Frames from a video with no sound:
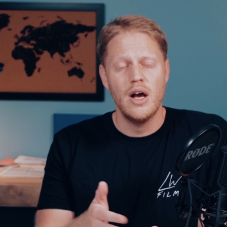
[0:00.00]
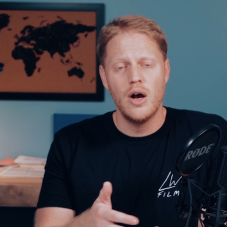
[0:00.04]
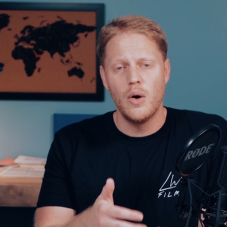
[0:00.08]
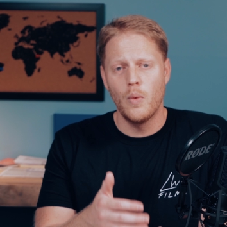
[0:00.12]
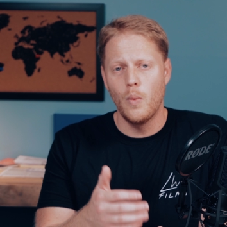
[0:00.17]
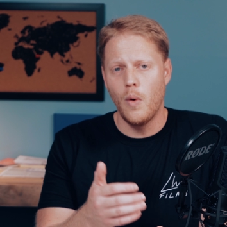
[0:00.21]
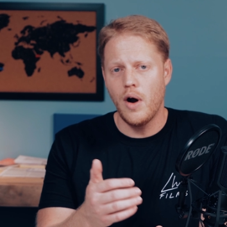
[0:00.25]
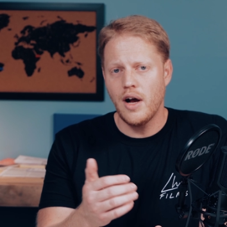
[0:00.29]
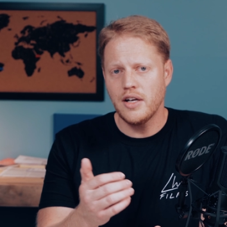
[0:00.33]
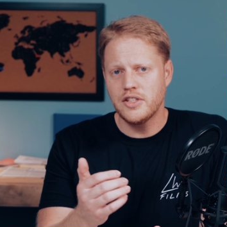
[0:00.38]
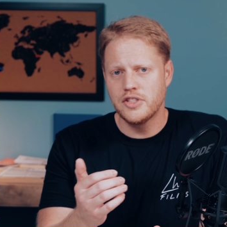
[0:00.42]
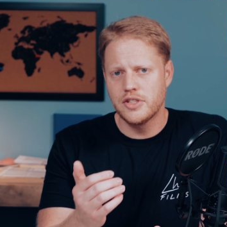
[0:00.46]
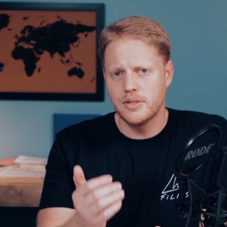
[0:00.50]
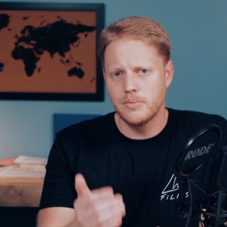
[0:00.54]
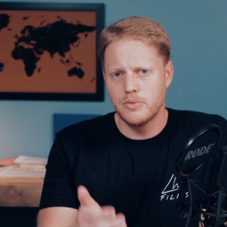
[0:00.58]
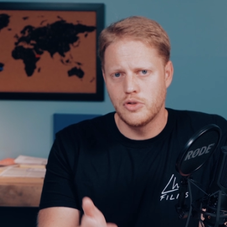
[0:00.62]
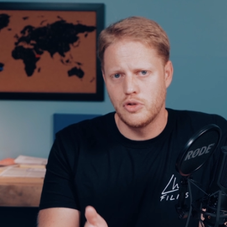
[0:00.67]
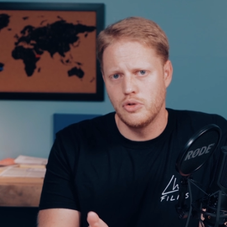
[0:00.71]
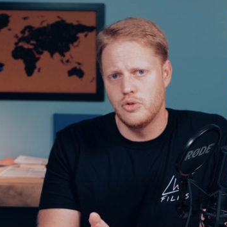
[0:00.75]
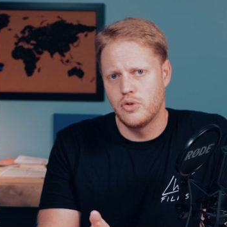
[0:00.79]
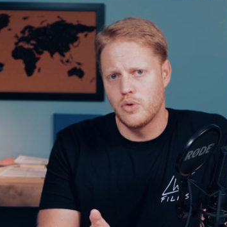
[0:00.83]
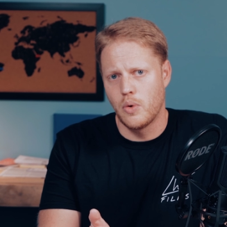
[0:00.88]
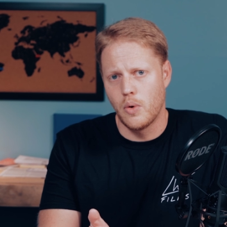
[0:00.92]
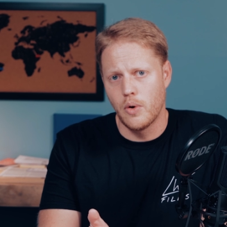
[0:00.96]
watch some
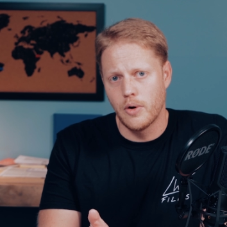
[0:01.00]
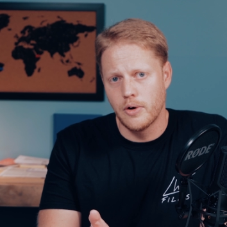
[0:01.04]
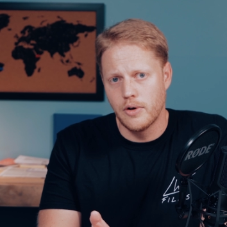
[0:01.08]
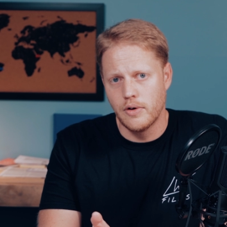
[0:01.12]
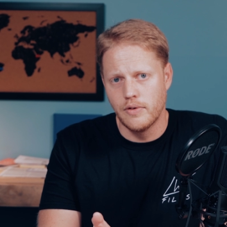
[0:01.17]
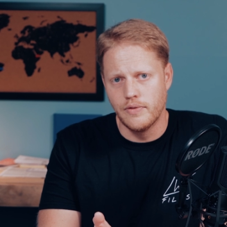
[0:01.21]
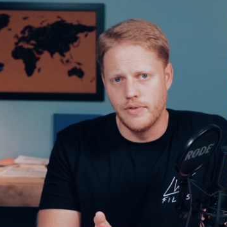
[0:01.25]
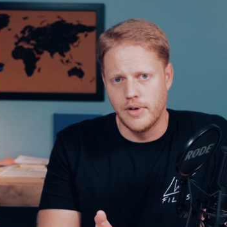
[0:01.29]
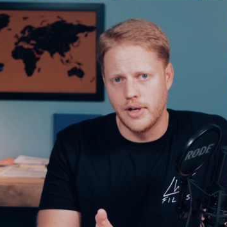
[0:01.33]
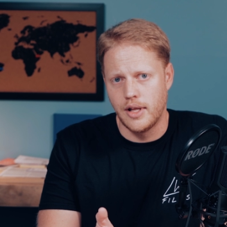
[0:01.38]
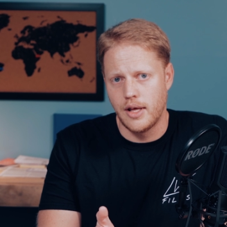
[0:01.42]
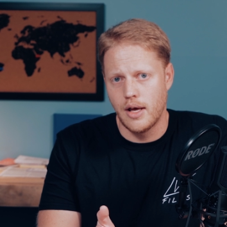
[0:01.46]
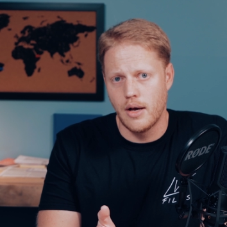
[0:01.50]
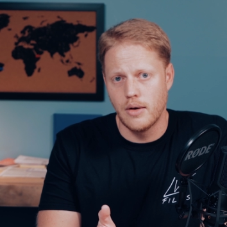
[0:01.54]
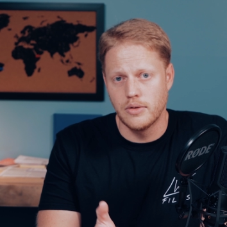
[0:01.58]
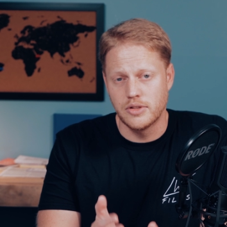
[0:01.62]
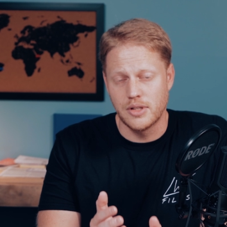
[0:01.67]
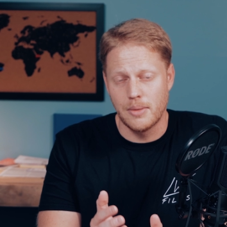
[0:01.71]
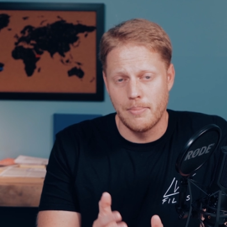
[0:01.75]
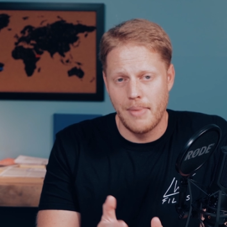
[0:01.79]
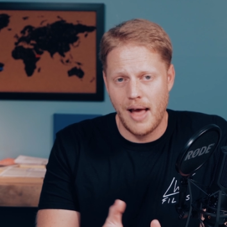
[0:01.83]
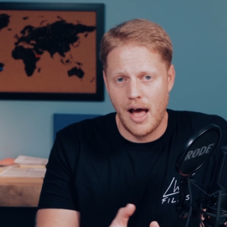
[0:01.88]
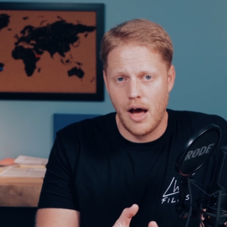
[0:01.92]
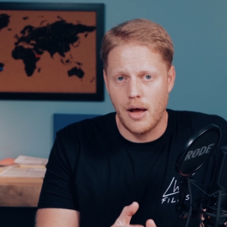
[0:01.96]
tutorial videos
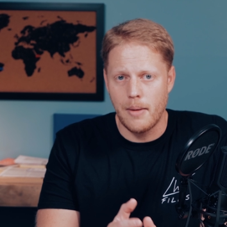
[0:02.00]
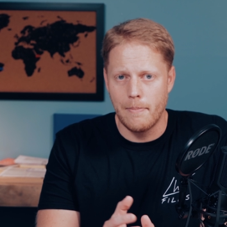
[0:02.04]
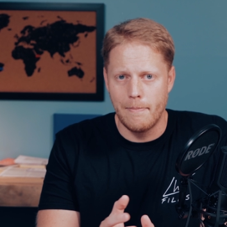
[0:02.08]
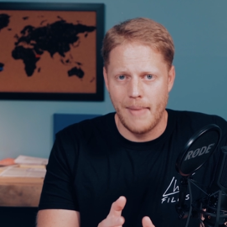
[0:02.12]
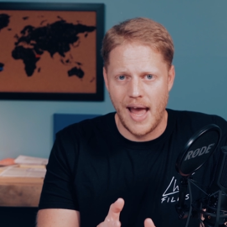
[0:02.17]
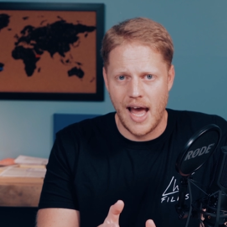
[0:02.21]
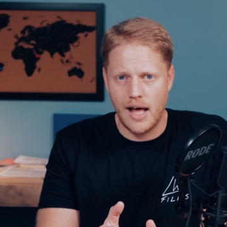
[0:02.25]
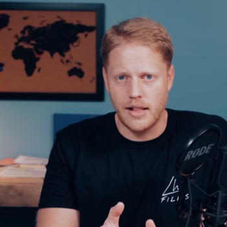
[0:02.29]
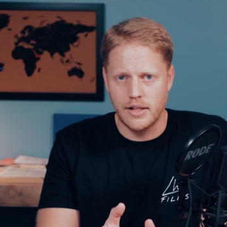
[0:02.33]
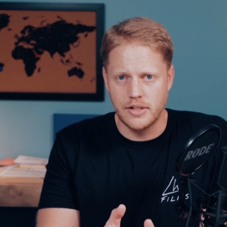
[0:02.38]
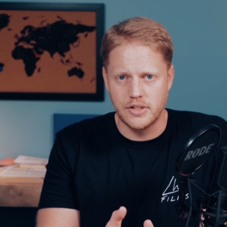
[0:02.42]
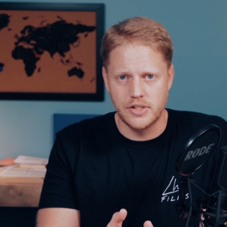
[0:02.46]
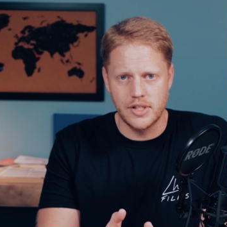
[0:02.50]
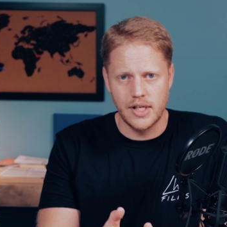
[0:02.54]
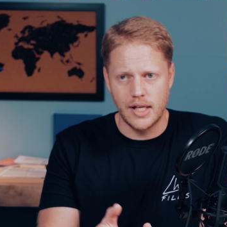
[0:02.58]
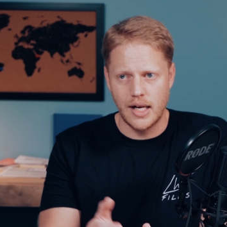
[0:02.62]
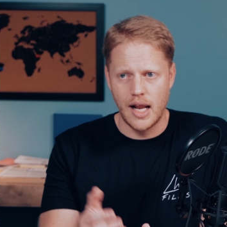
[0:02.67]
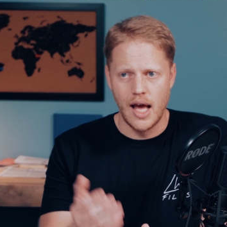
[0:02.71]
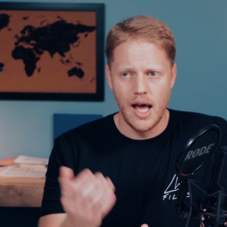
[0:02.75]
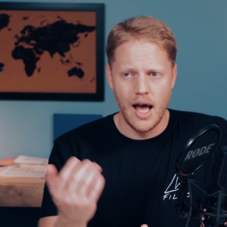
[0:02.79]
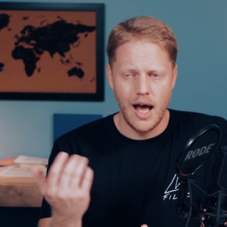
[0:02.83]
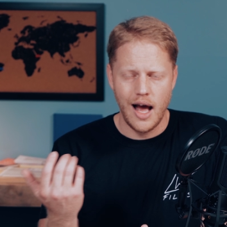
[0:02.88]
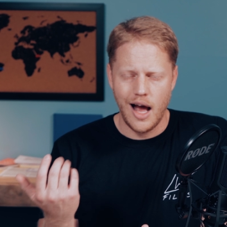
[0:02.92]
about balancing.